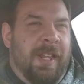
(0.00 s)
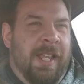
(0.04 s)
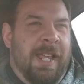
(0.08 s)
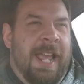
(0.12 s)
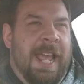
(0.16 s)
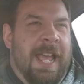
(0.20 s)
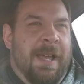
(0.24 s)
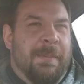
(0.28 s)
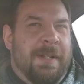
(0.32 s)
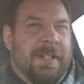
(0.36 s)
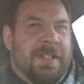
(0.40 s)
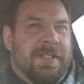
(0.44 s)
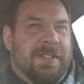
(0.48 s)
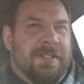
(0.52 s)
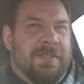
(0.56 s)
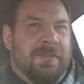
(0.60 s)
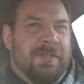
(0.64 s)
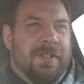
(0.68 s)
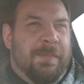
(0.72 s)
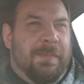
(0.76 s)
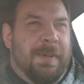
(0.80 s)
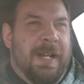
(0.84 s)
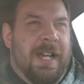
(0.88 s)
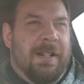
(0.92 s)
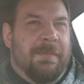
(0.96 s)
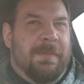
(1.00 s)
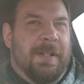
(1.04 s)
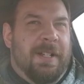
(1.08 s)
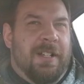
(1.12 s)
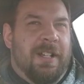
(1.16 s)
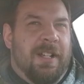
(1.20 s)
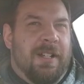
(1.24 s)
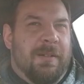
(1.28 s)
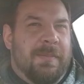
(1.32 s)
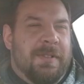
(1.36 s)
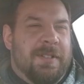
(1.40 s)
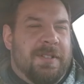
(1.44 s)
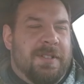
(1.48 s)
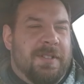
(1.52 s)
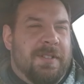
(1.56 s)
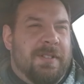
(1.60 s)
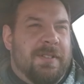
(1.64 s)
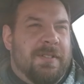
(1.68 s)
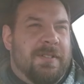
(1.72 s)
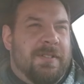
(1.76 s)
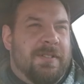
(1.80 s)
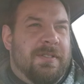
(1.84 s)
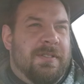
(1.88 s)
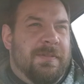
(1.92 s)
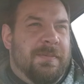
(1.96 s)
Habits don't abide by common
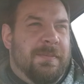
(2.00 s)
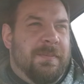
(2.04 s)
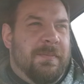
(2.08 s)
sense.